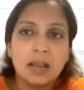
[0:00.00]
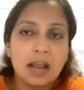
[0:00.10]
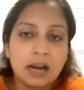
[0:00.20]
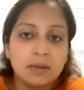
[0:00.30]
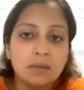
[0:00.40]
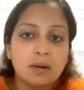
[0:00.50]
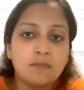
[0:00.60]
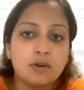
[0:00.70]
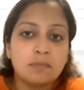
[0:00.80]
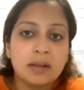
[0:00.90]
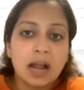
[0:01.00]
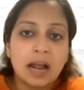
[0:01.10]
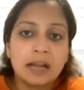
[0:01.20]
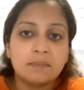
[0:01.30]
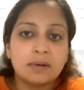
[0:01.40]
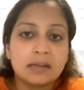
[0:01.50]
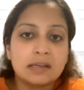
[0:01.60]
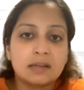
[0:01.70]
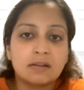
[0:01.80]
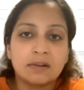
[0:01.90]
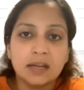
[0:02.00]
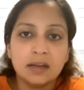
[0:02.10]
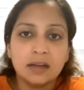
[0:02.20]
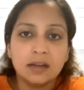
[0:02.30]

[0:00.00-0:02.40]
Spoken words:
And minimum would be I plus 3